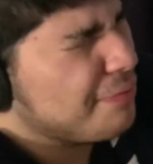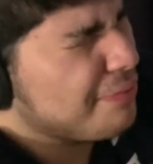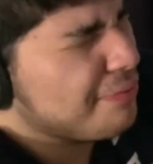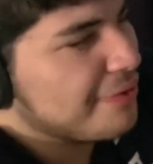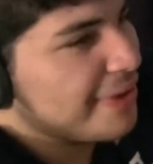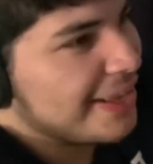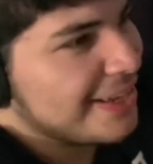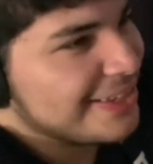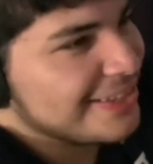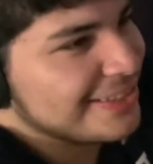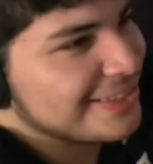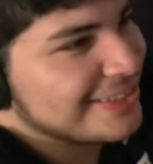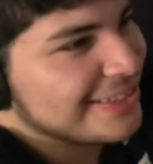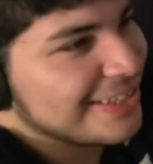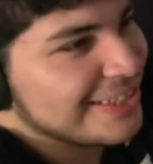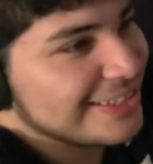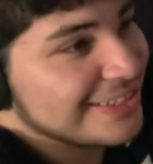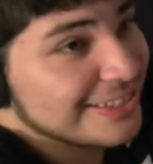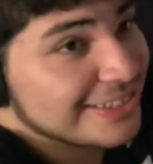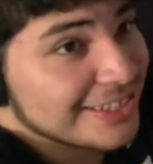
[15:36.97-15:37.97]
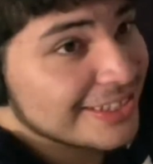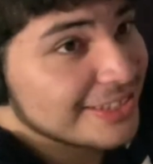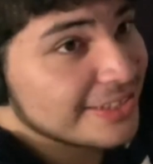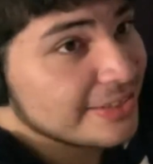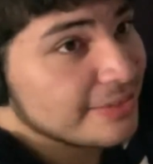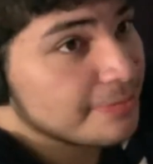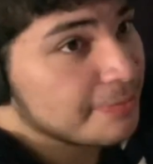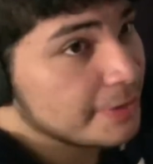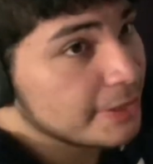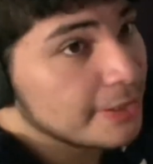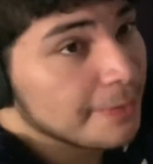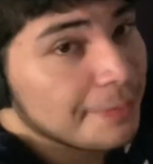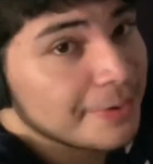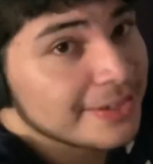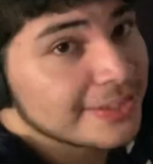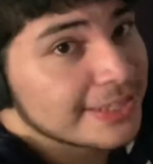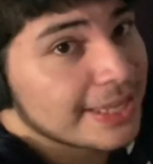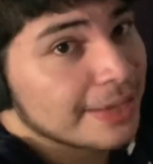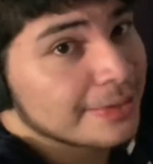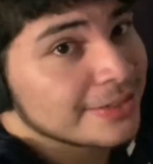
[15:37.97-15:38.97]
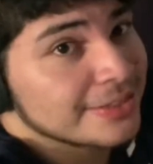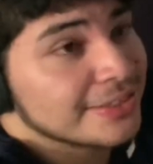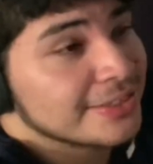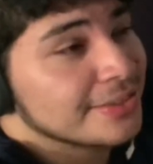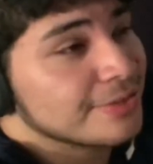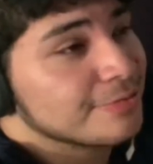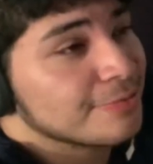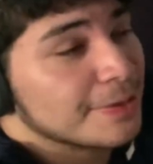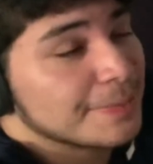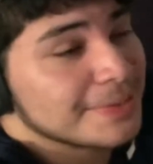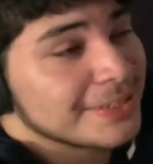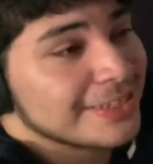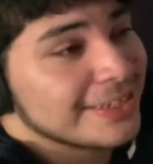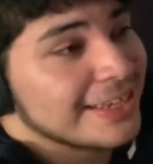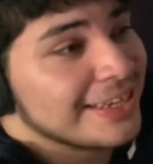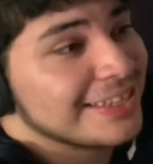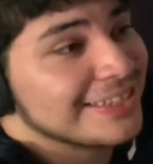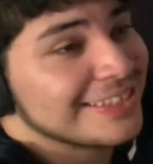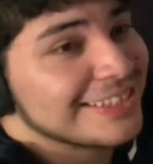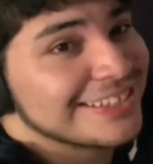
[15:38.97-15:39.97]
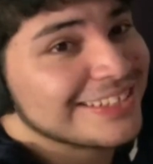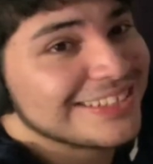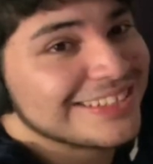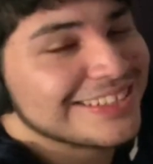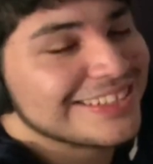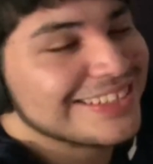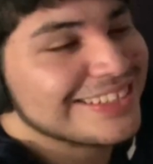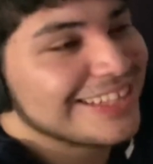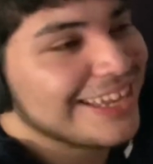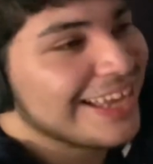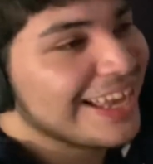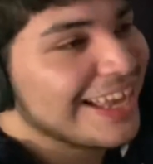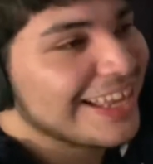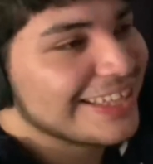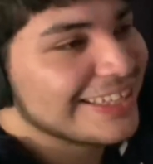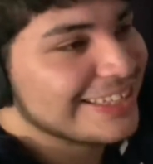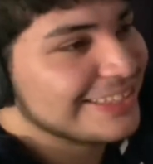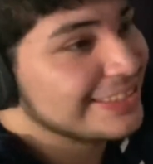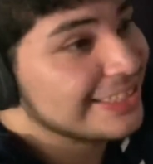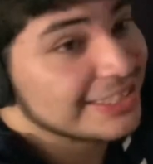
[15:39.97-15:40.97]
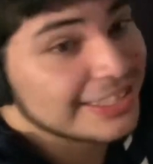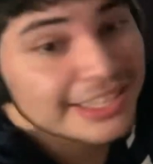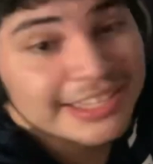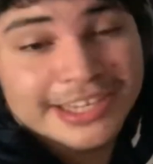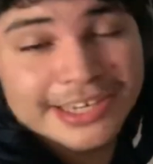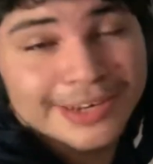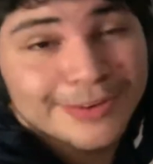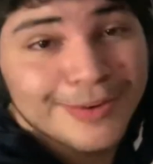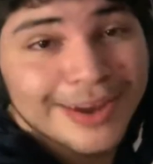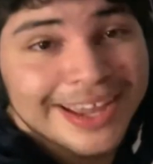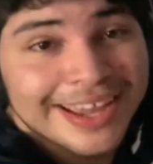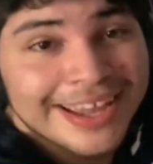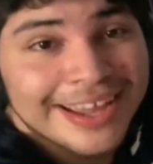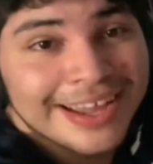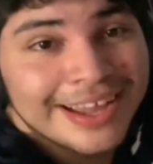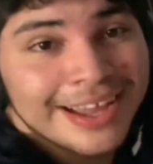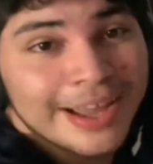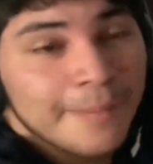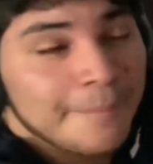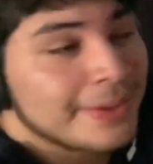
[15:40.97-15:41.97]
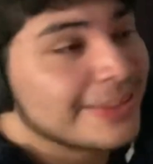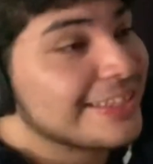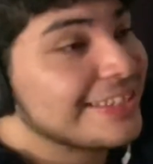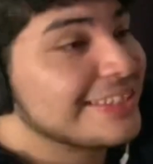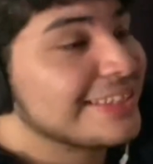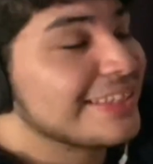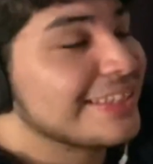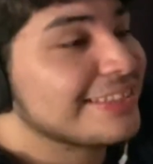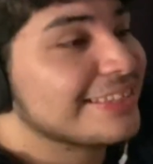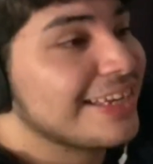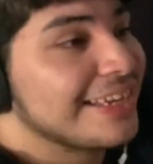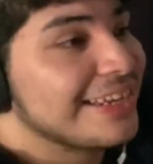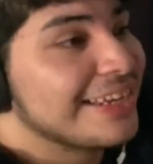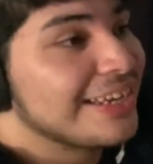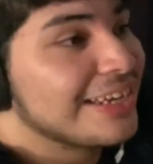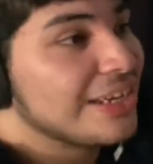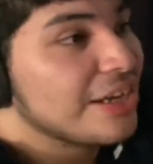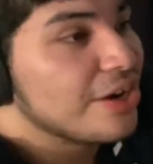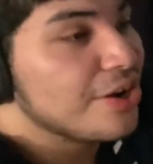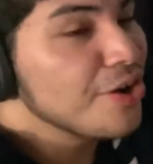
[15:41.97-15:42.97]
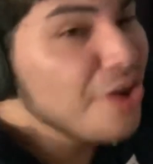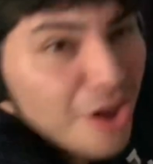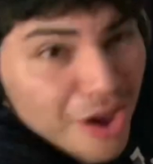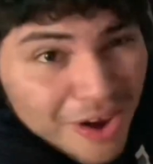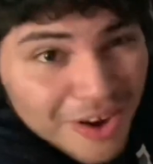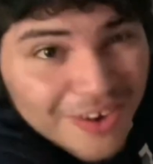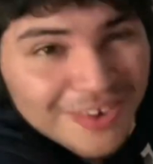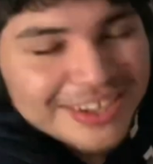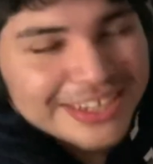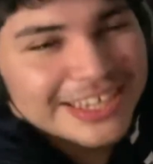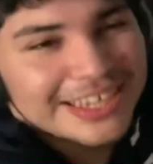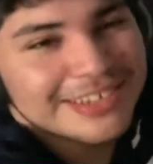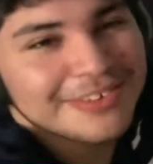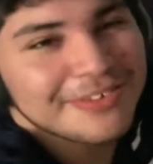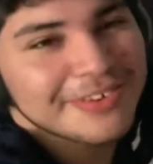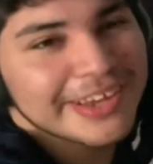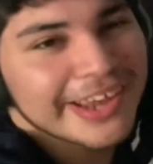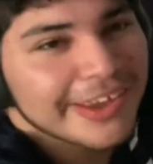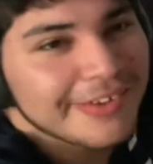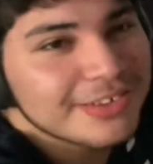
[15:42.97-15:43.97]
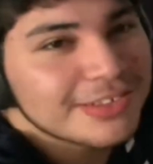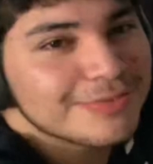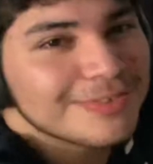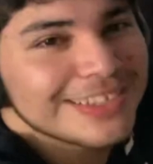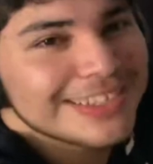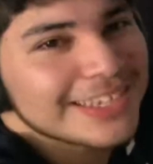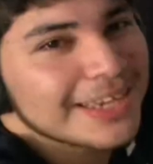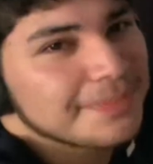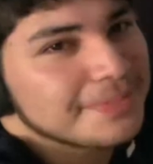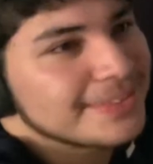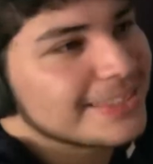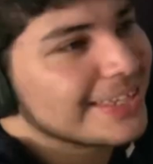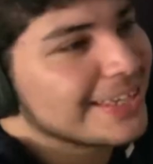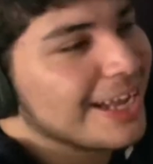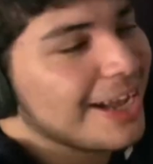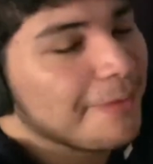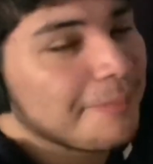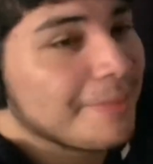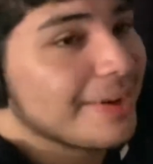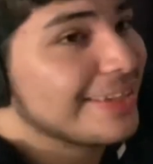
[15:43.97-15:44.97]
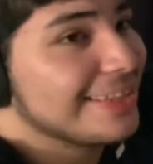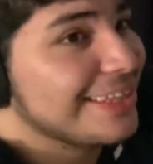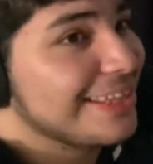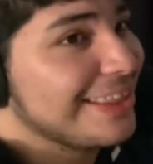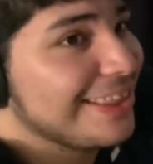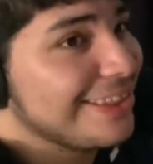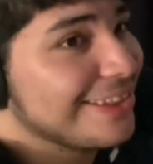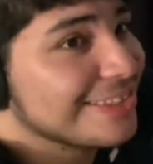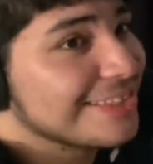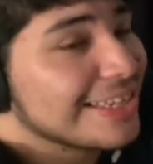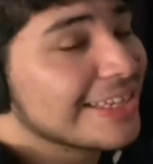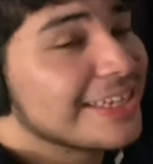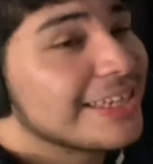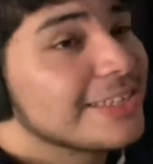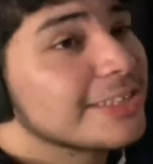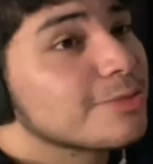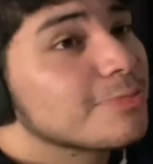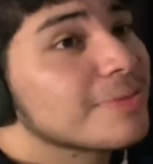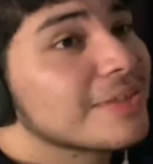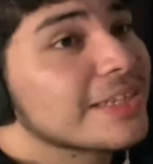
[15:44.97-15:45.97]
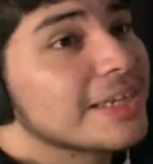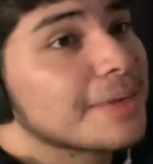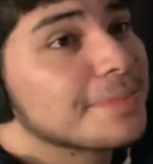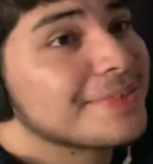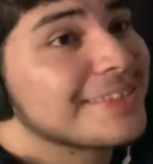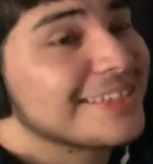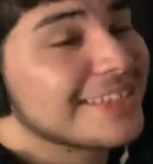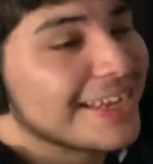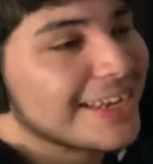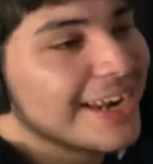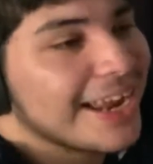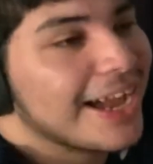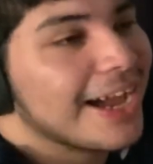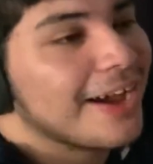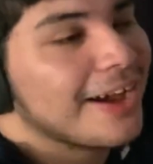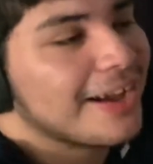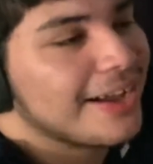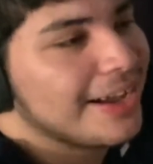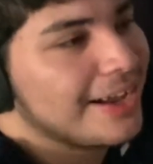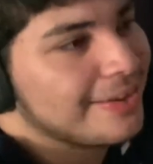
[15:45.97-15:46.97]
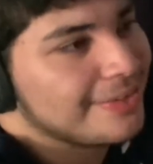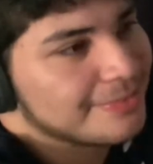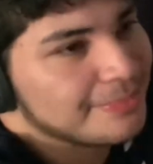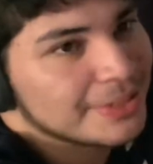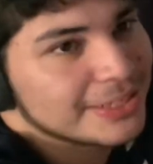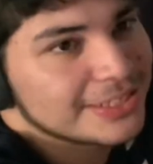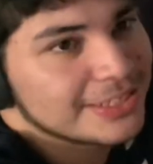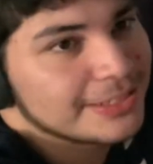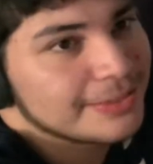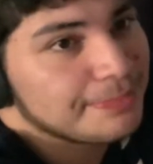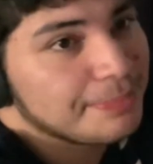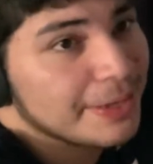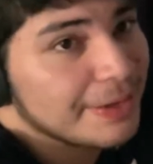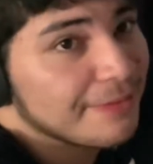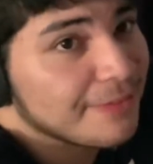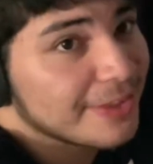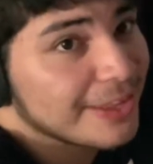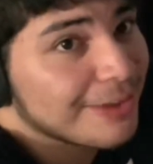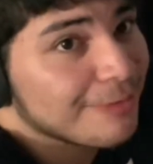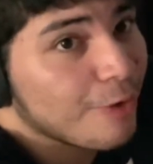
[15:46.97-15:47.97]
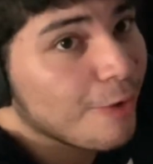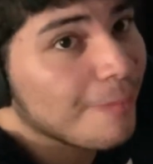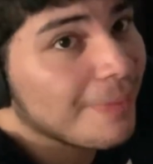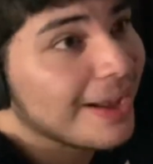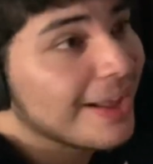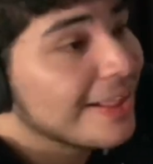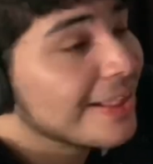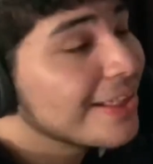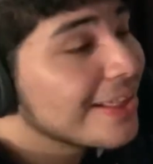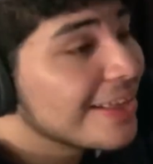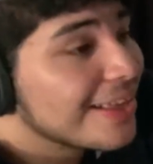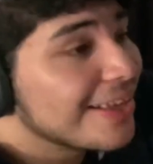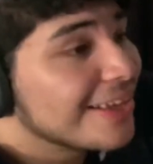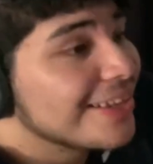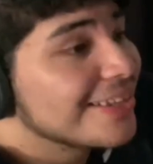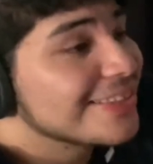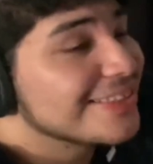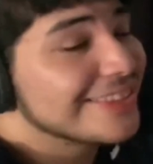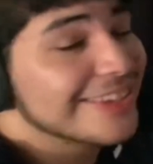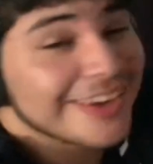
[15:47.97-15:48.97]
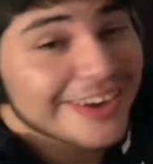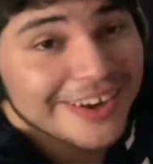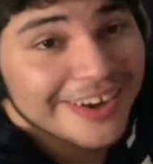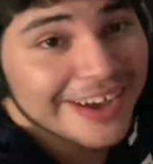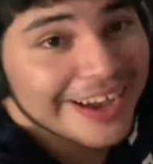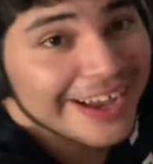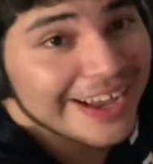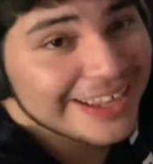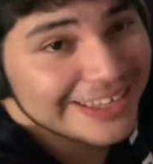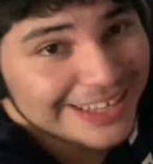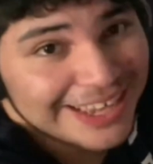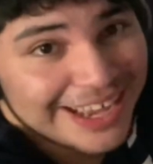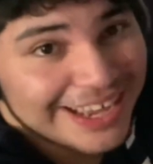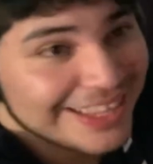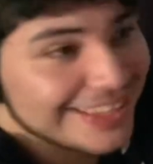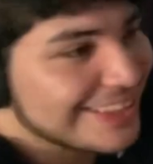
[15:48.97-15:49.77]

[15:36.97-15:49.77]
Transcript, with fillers: And then he says, we can put the caption on his website, and then they, and then they cut away. But then they said, no, he, he was really upset how much, it looks like he's really upset how, how much he paid for that robot. So, uh, yeah.